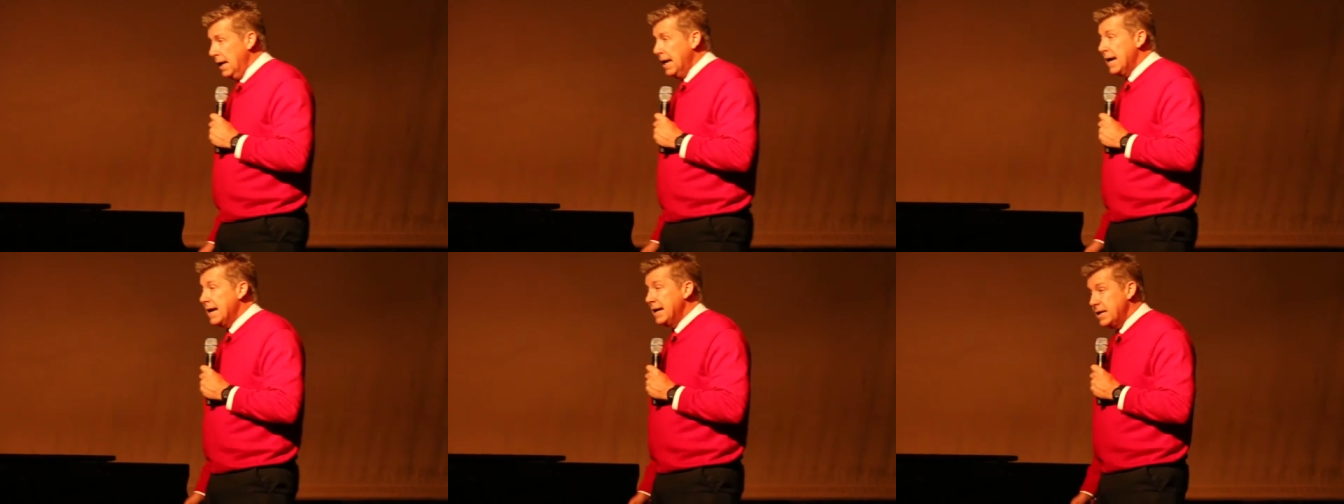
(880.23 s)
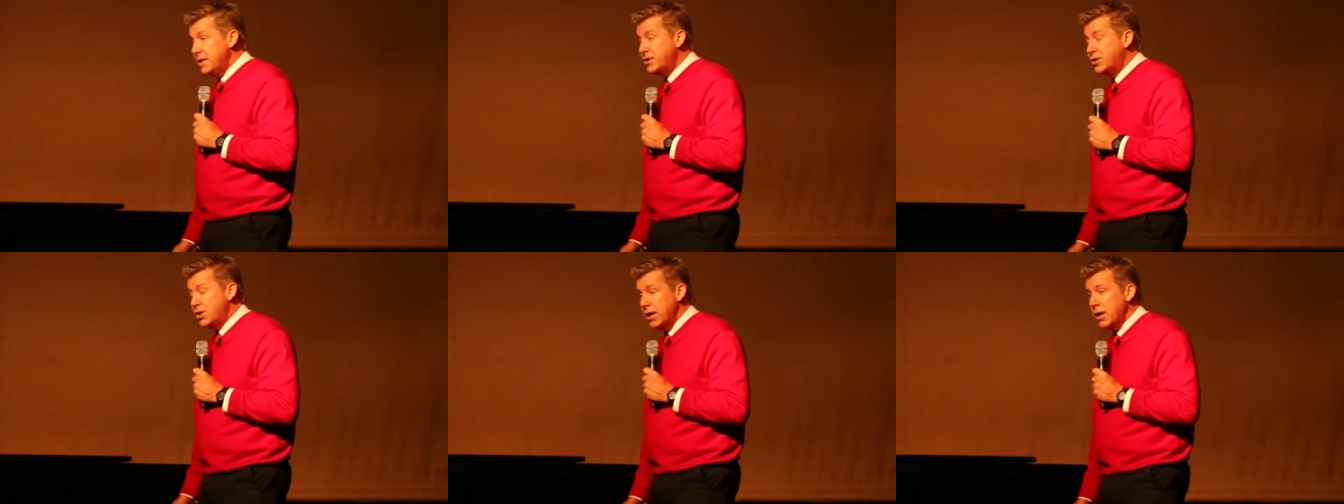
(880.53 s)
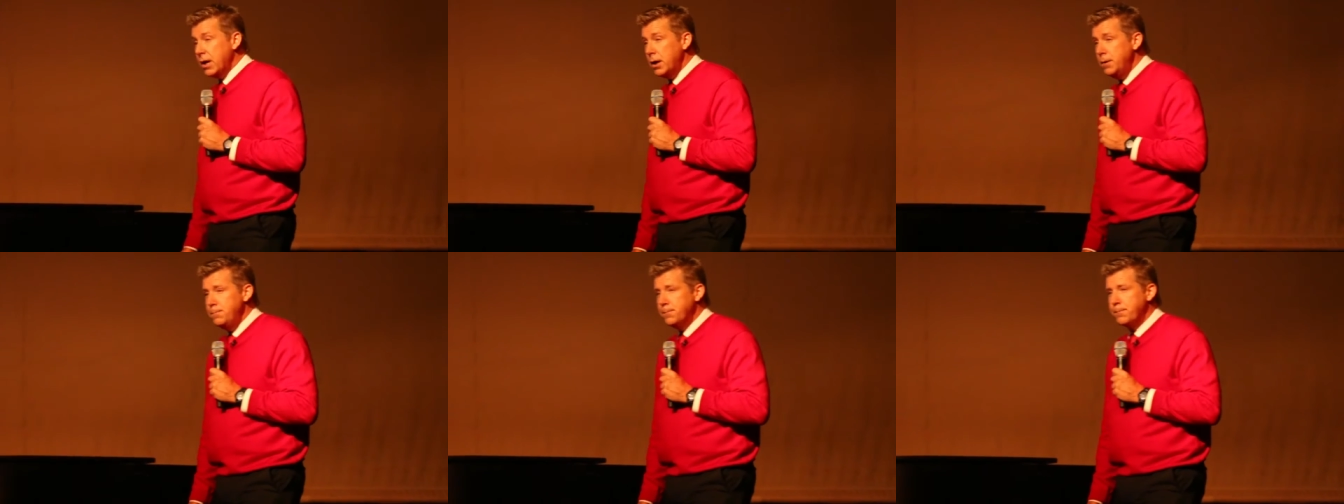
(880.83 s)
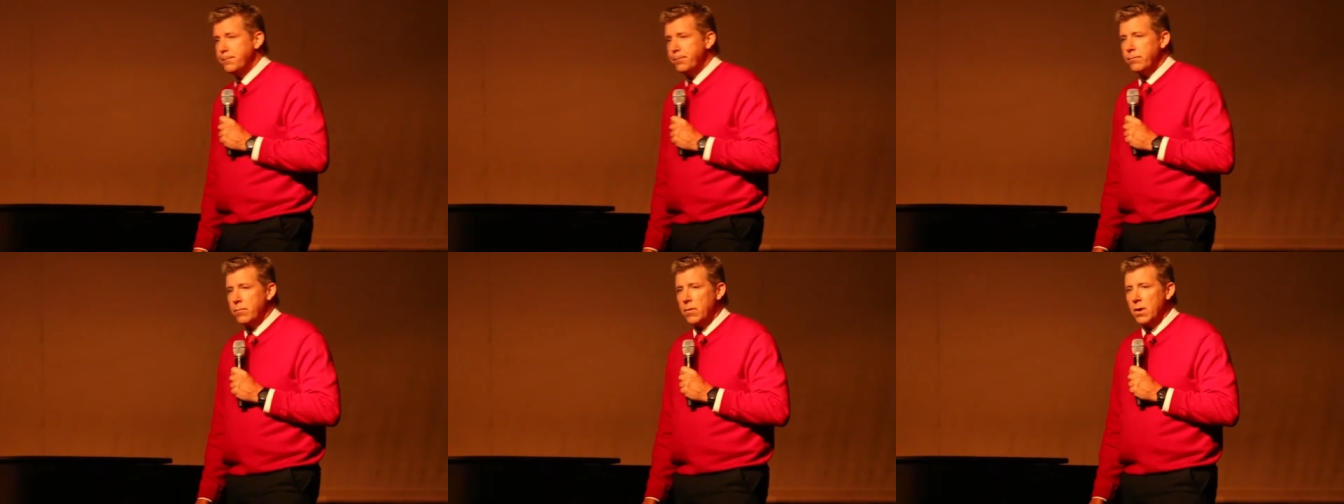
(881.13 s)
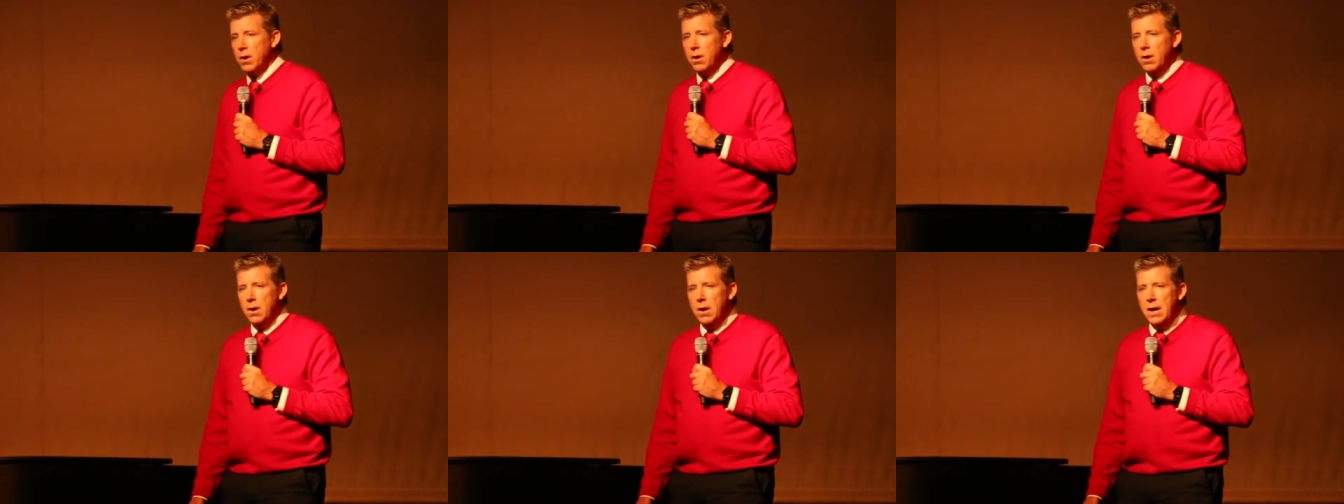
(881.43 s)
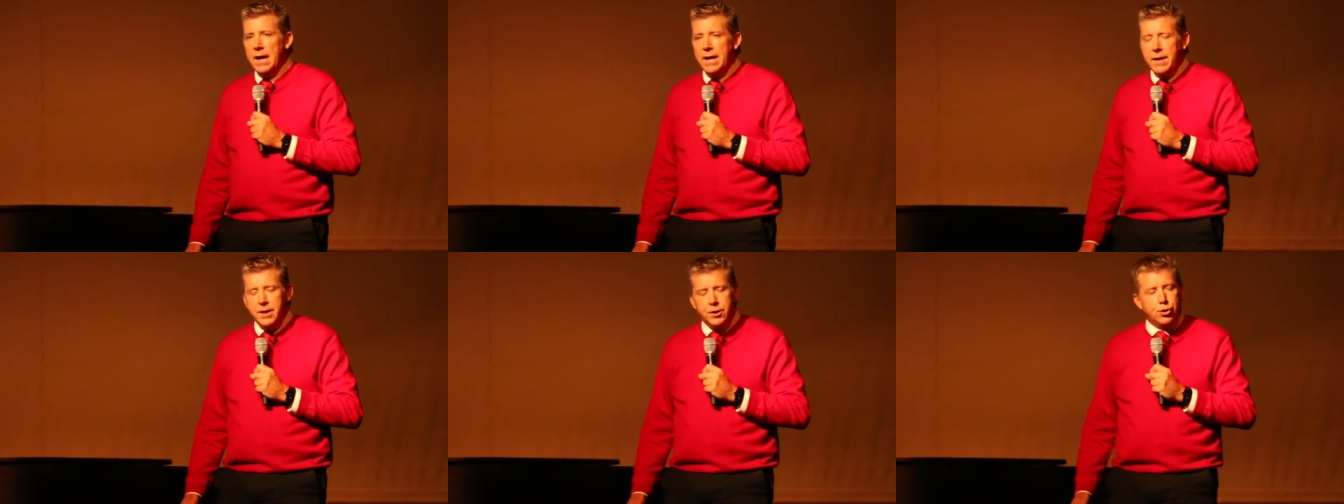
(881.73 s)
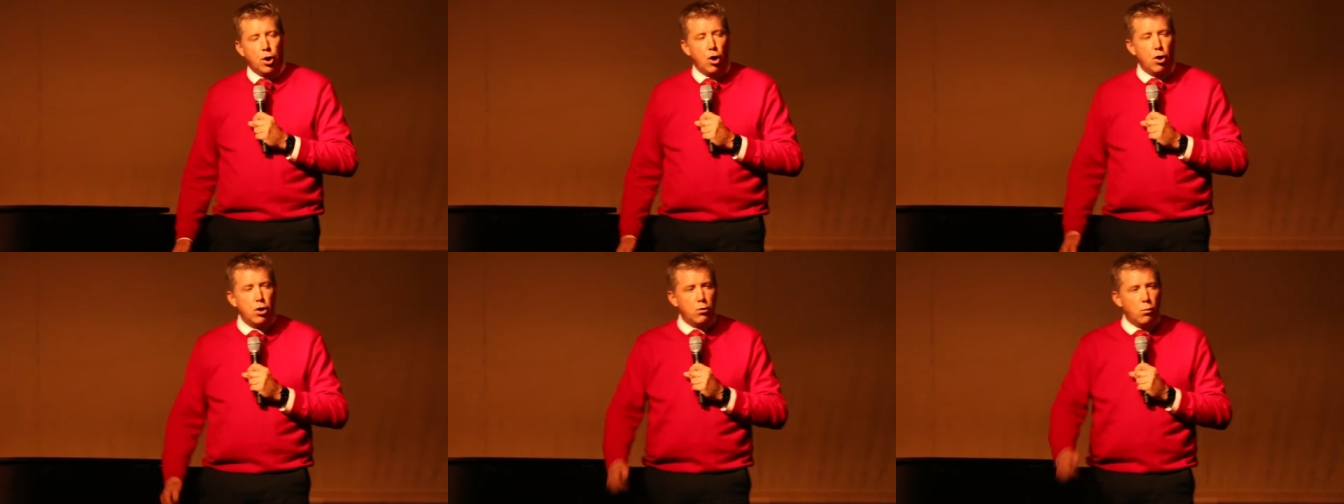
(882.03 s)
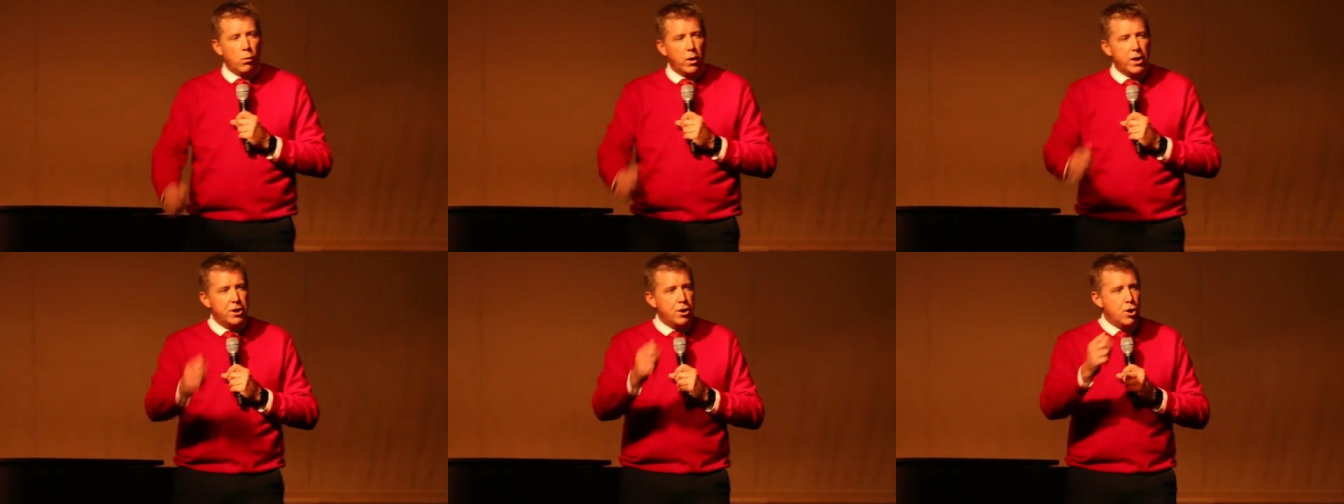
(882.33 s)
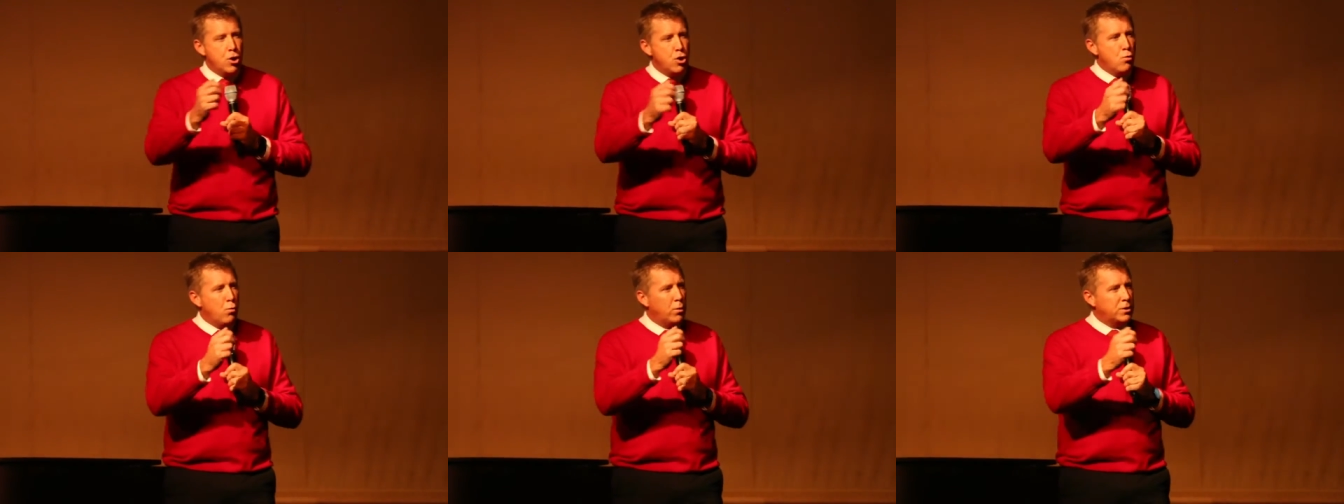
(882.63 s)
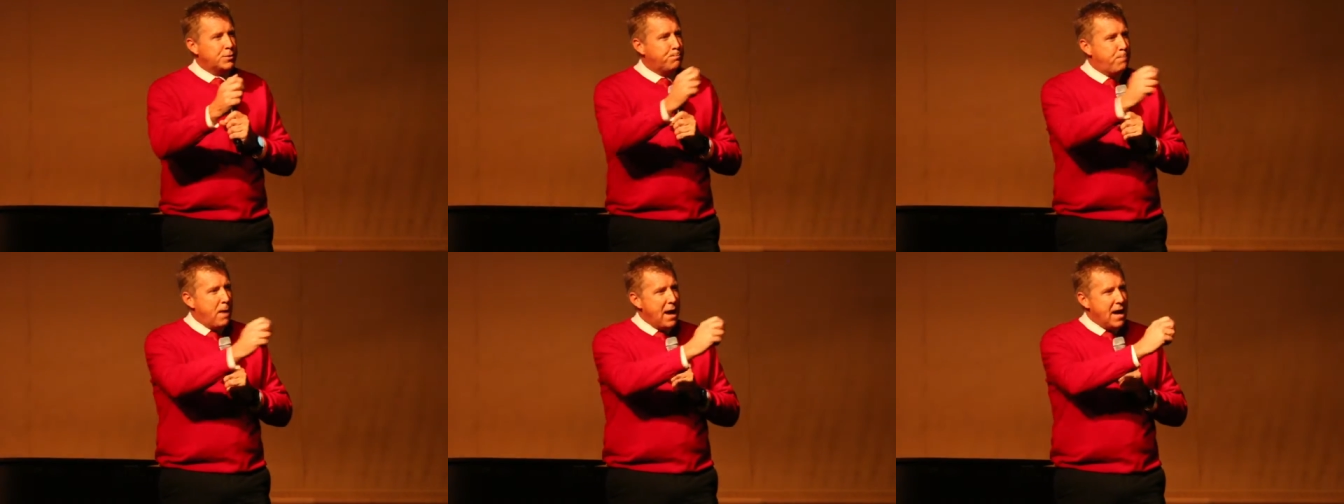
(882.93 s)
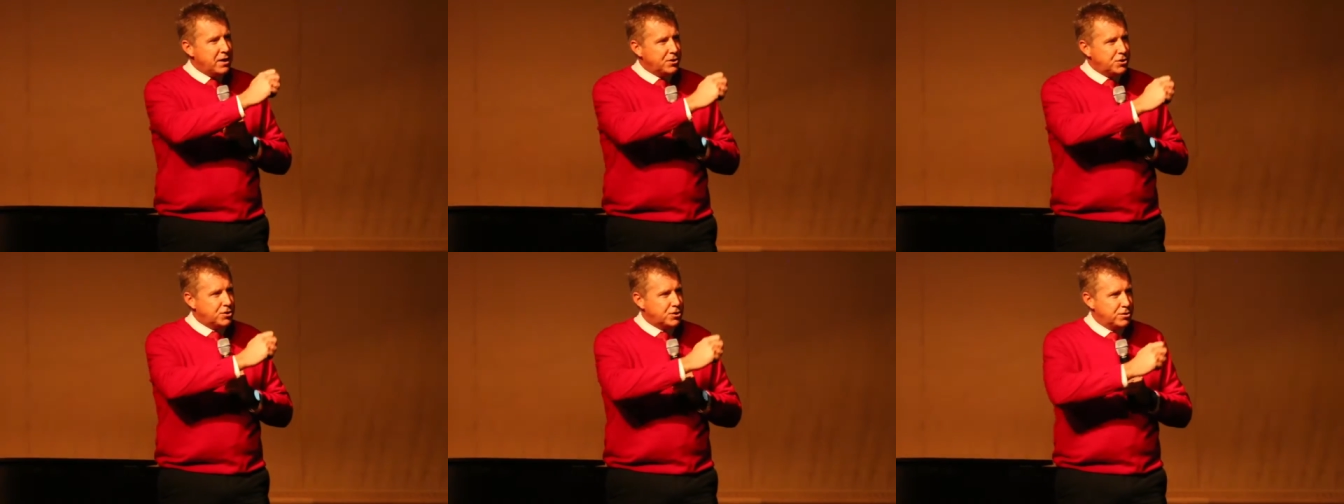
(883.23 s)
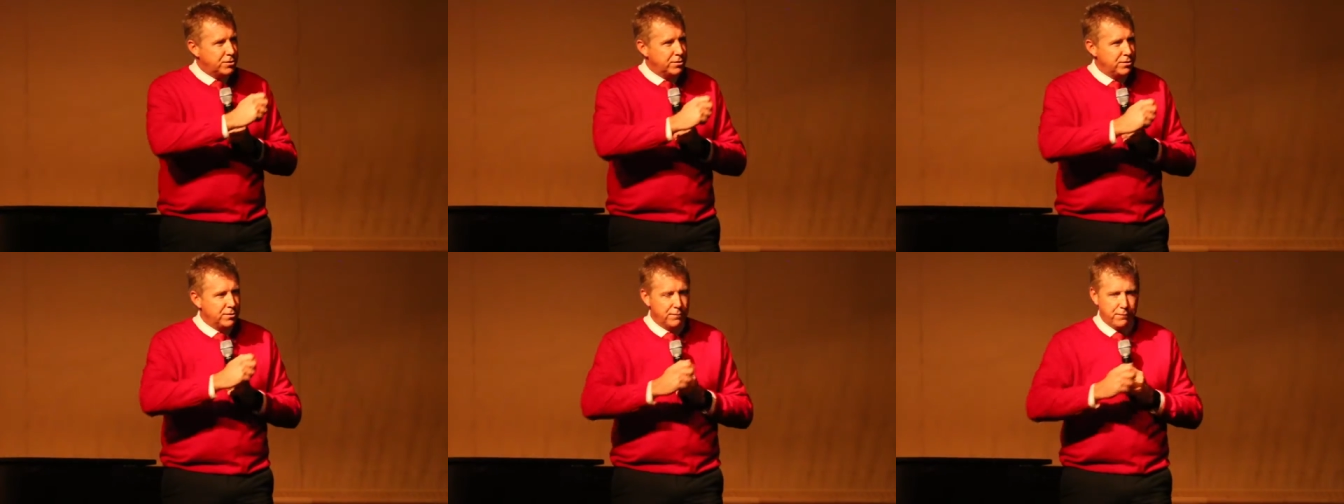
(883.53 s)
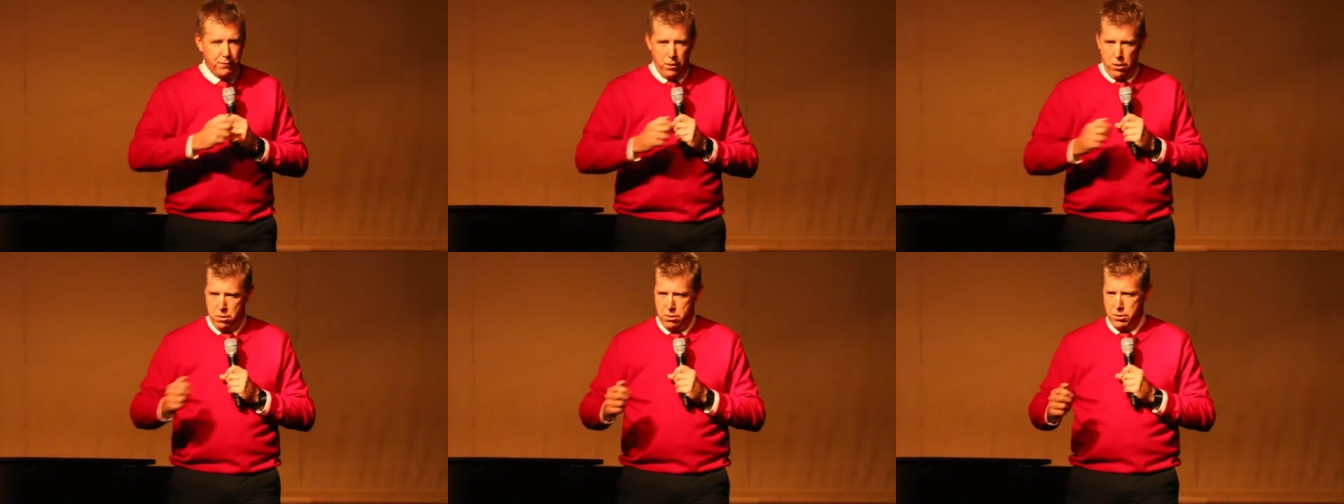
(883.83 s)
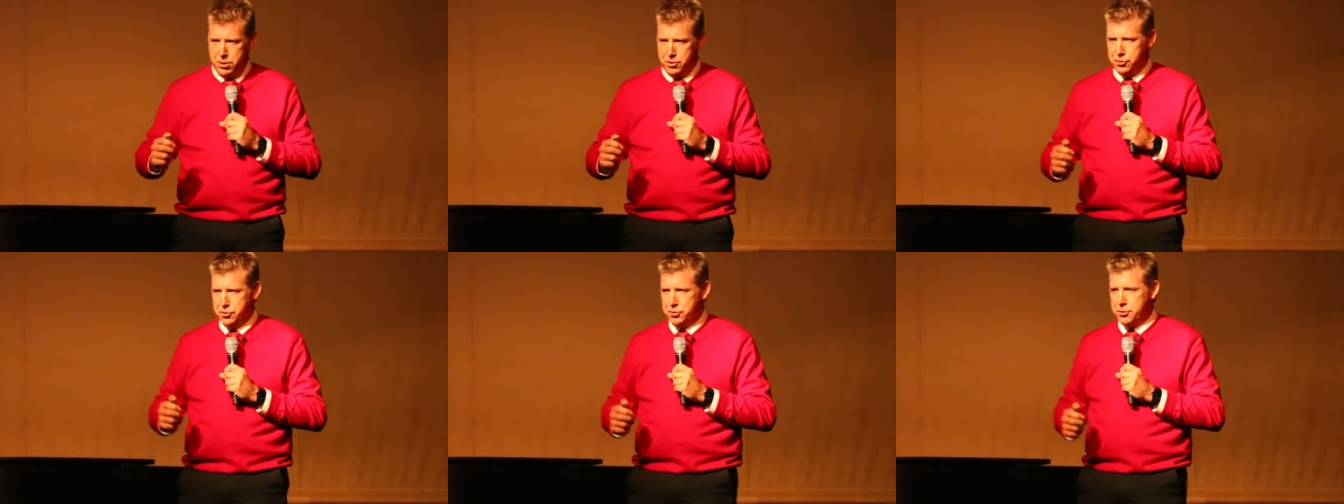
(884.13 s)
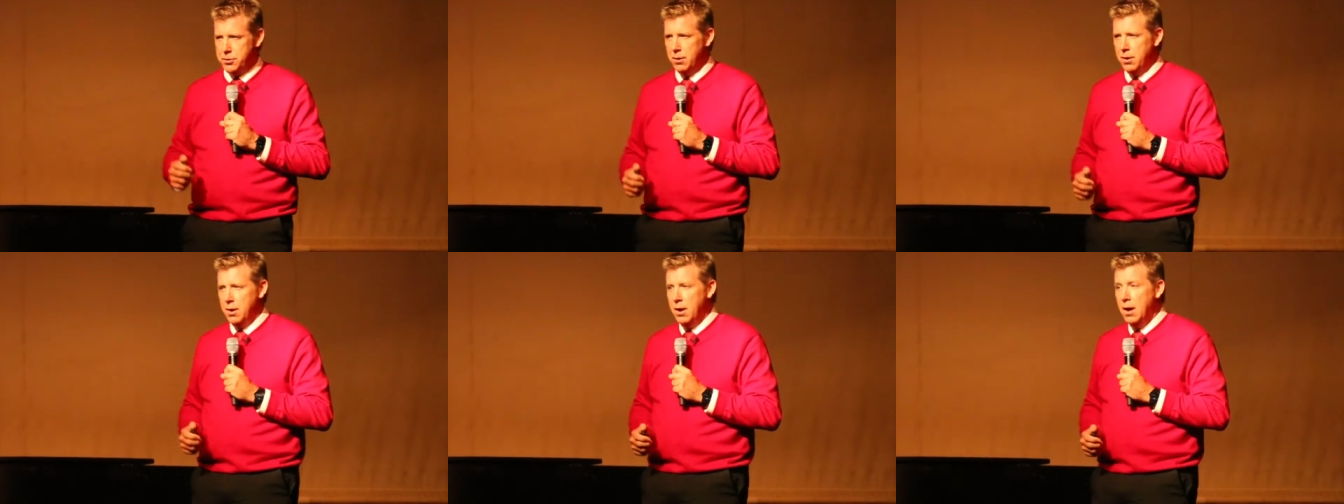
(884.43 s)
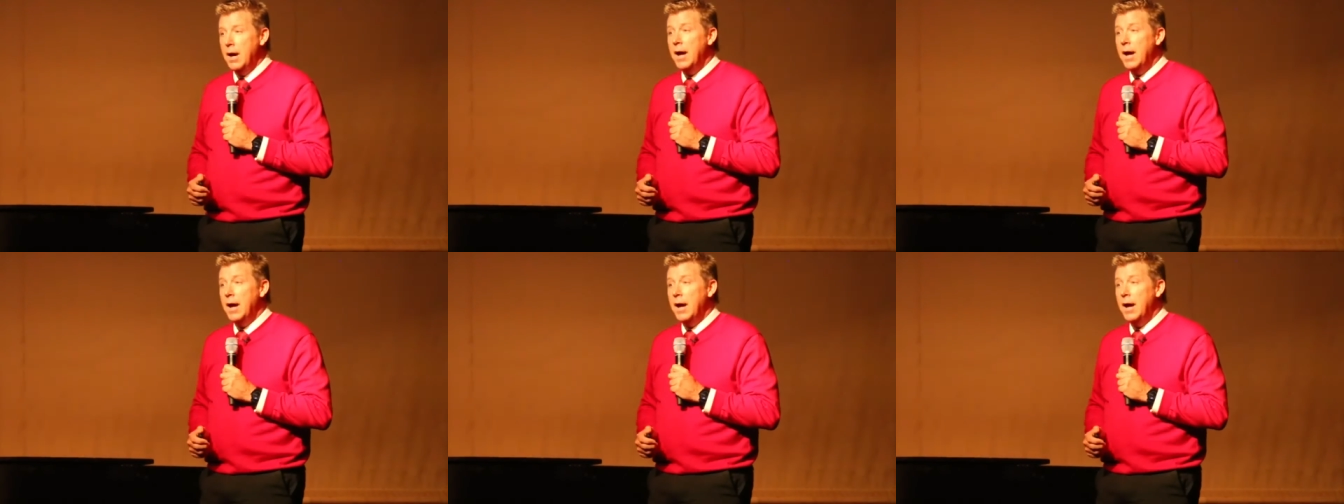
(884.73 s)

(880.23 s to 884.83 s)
And he did. And he turned to what he knew was best for Ernest.